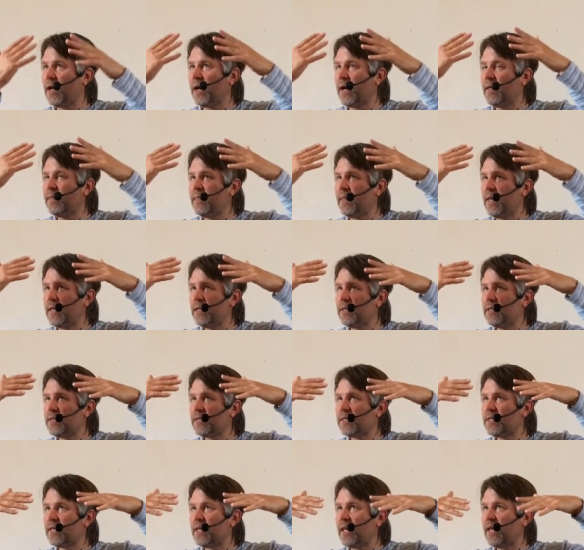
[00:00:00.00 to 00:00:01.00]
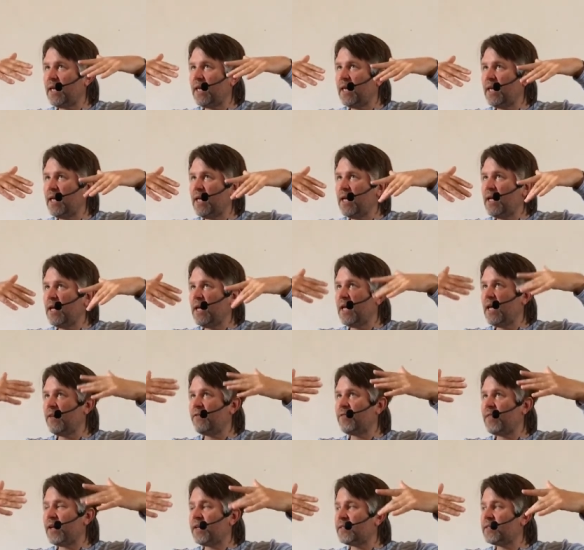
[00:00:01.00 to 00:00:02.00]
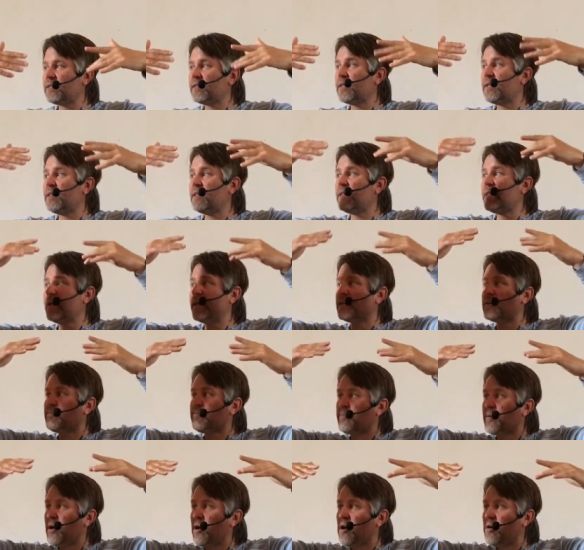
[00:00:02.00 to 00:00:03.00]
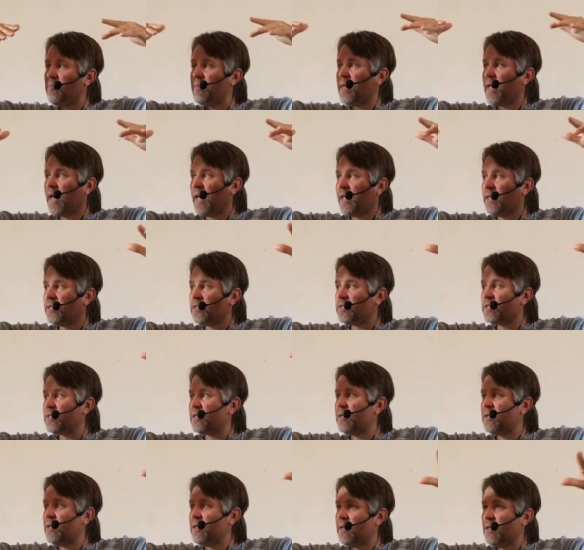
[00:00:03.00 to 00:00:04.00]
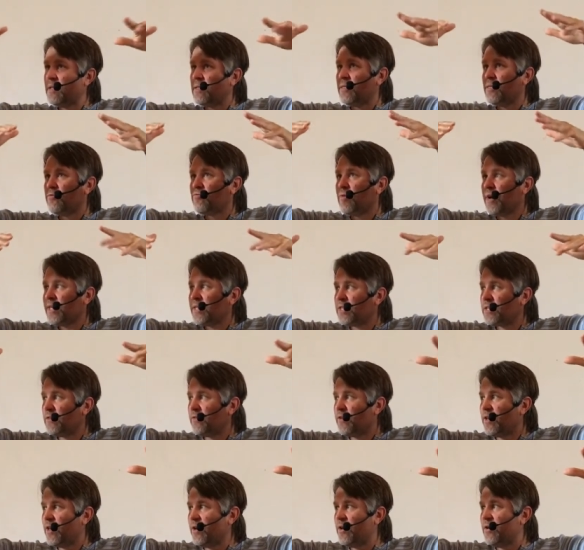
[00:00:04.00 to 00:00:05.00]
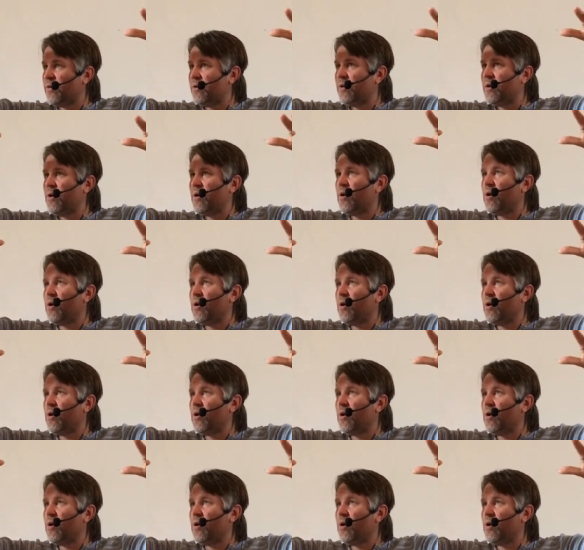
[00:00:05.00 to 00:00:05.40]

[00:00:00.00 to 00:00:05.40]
and then see if that stillness permeates the rest of you